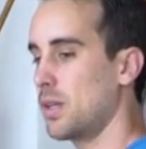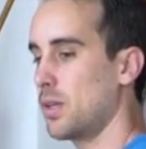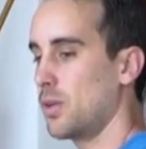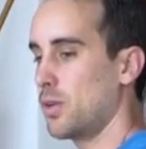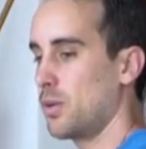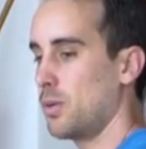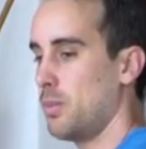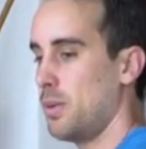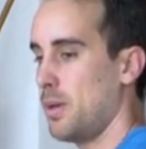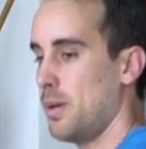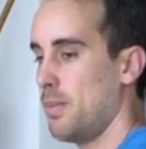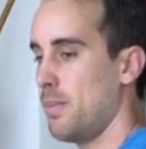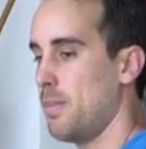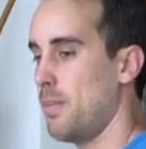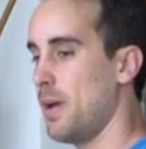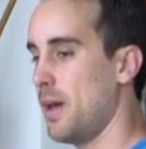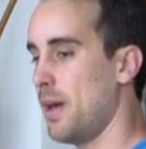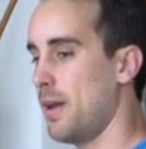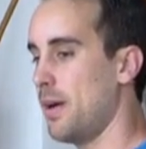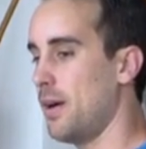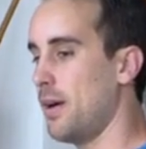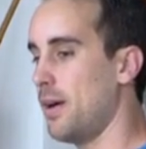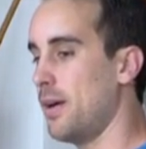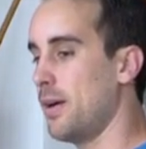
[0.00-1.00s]
little bit
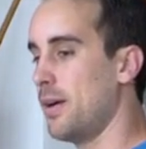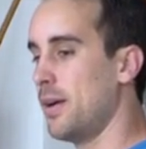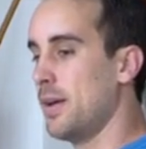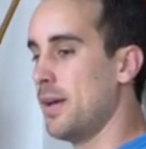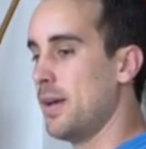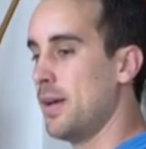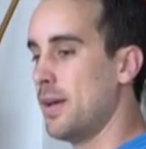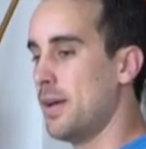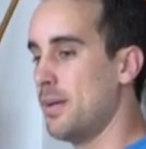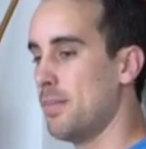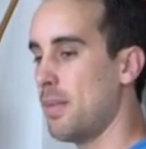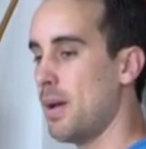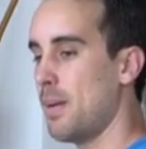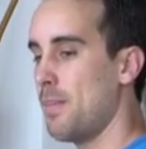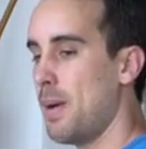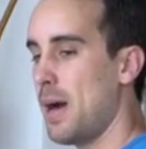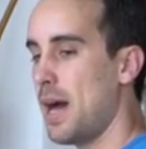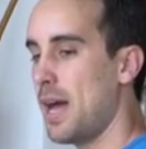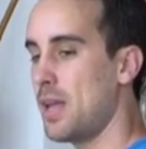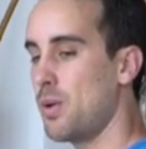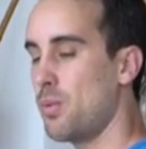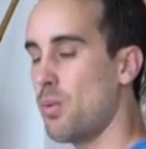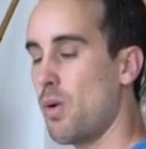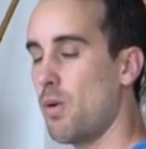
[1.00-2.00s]
better. My
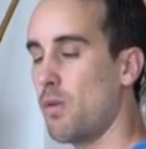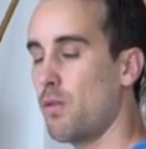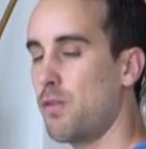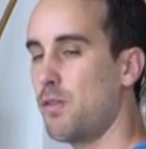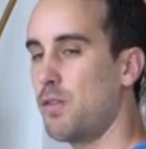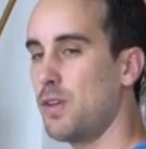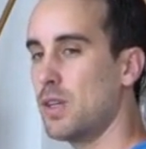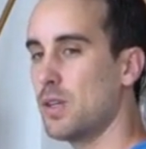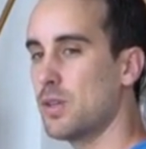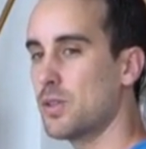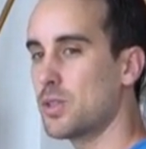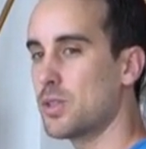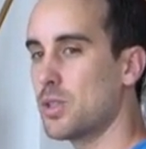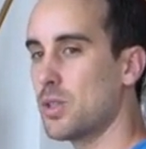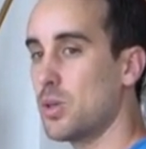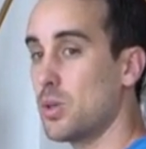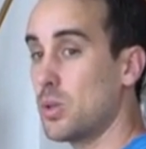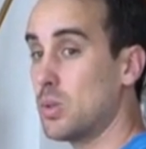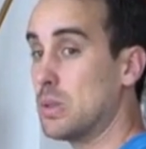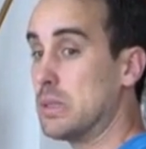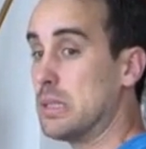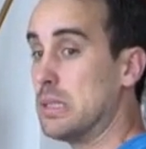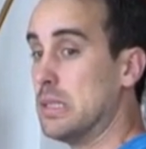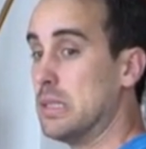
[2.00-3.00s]
body won't feel
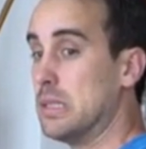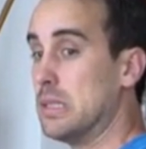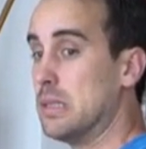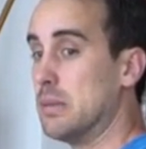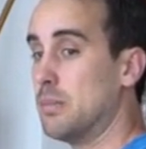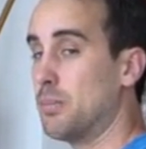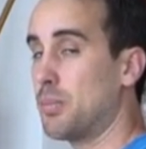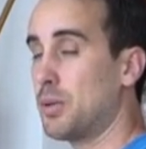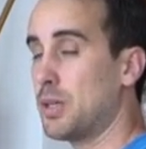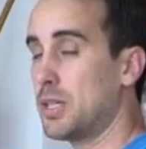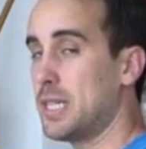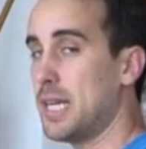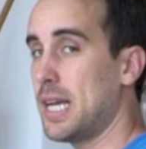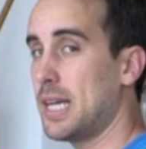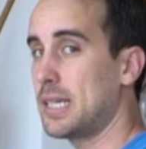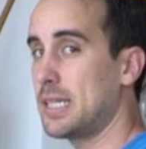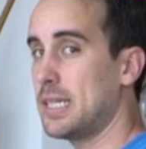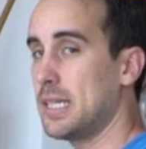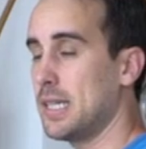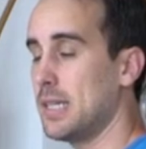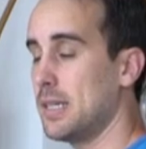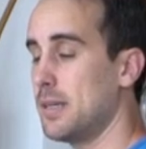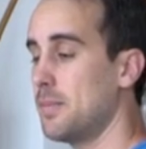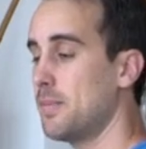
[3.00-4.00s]
so
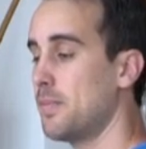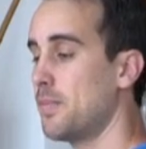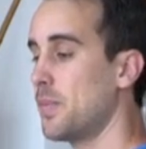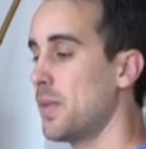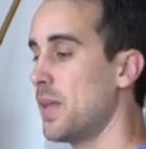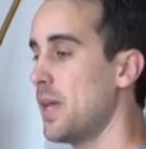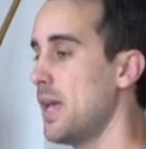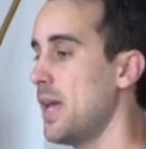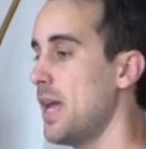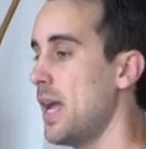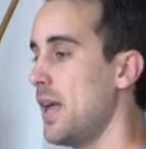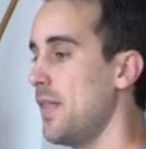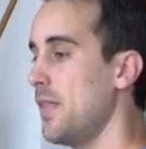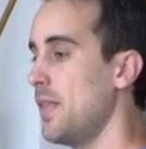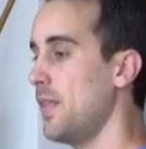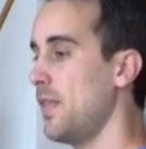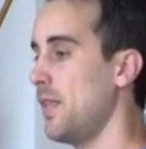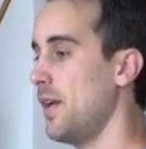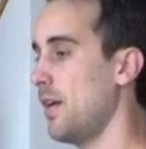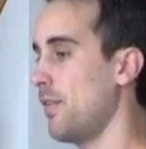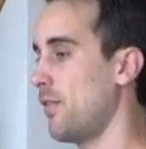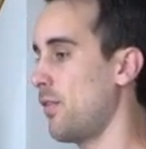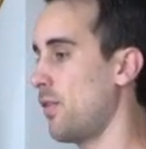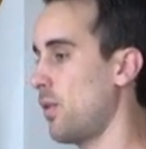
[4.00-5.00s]
protected, and then
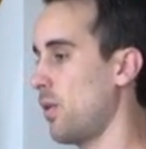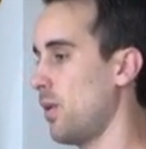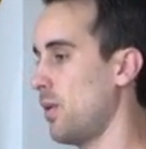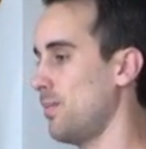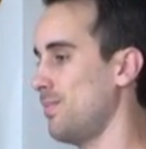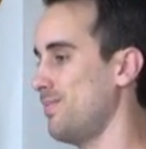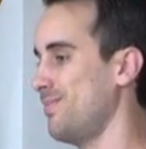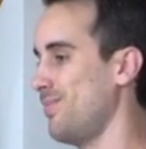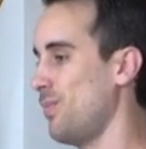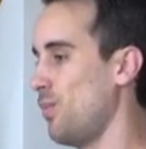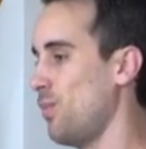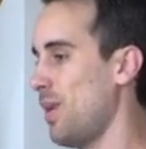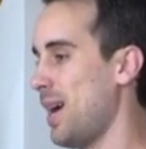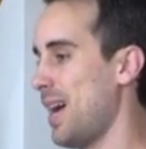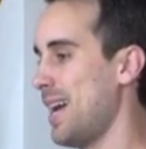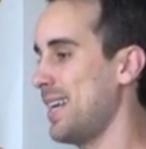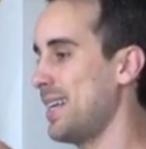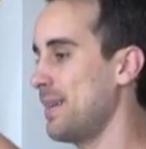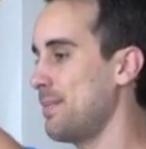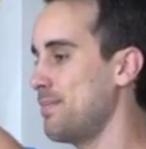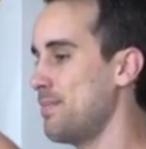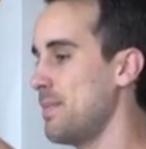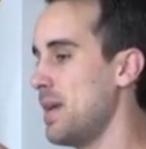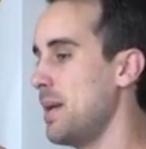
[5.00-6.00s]
therefore I
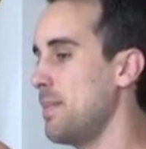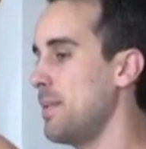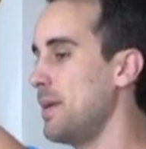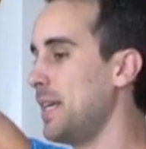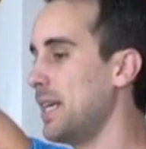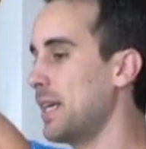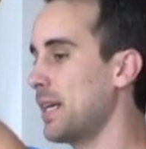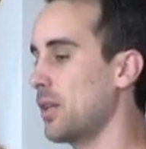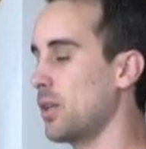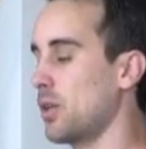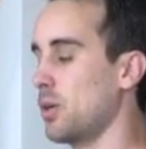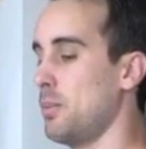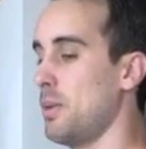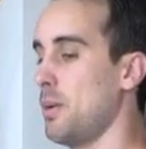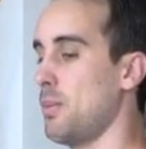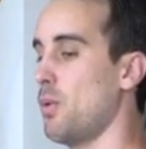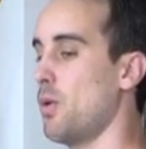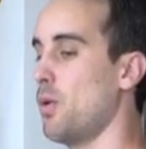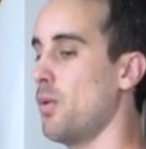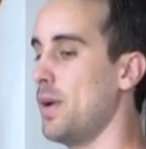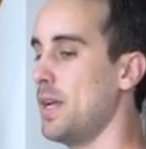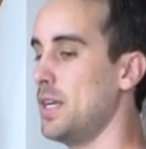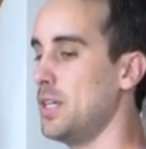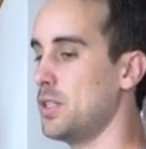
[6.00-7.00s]
can maybe get a little bit
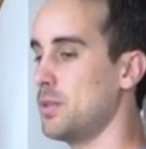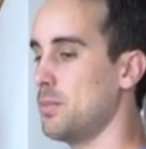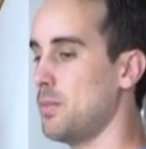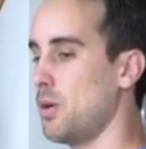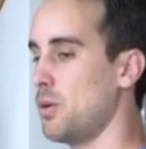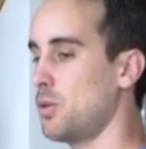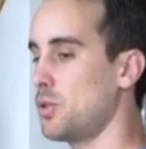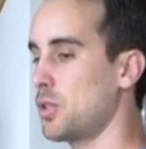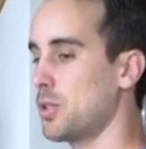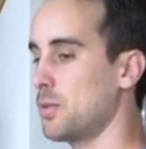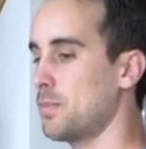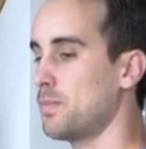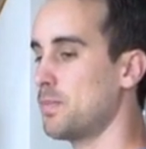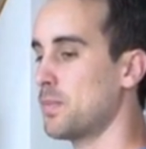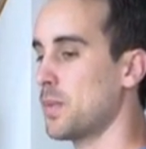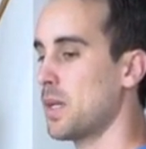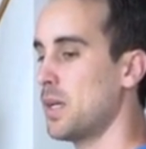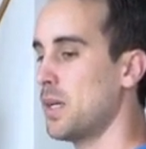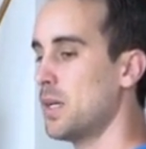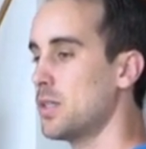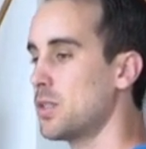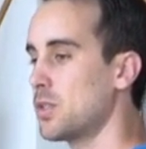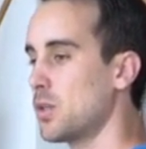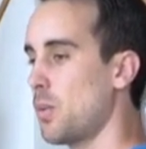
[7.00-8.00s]
more range of motion.
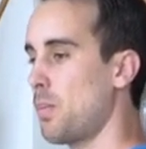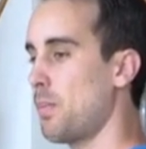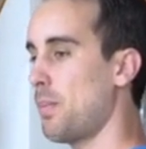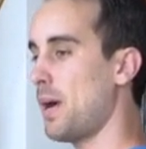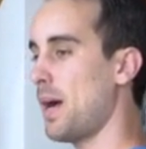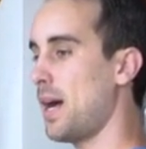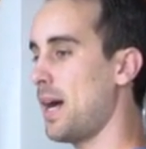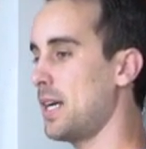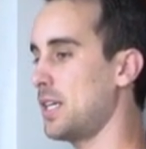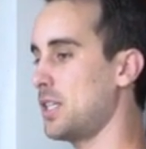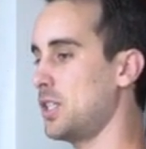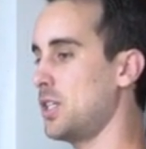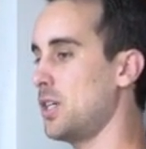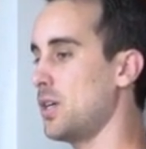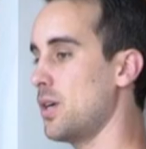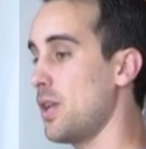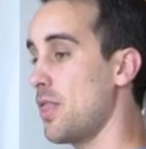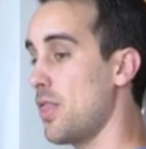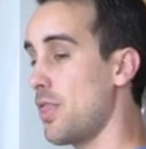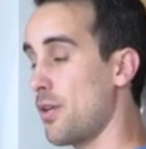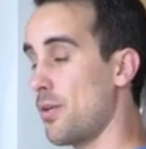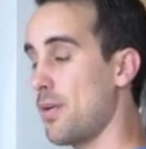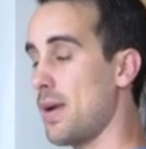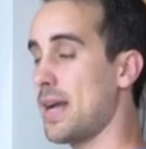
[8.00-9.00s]
So posture
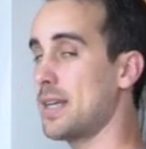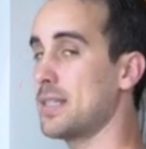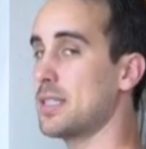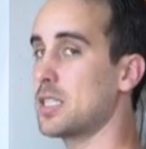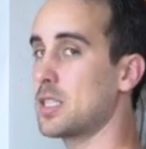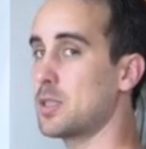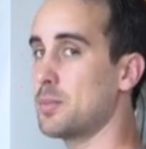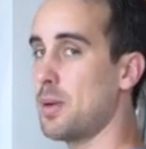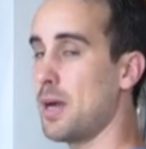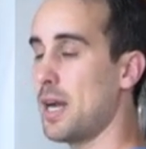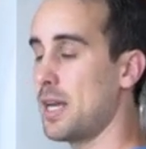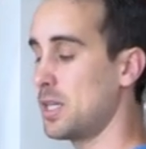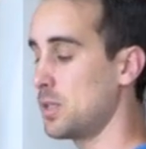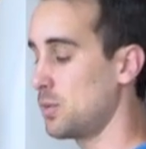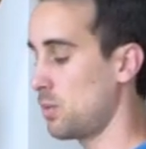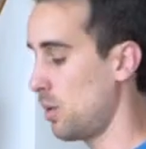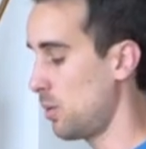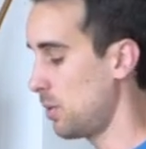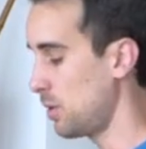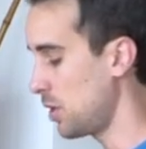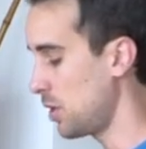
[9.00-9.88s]
and thoracic spine is what we're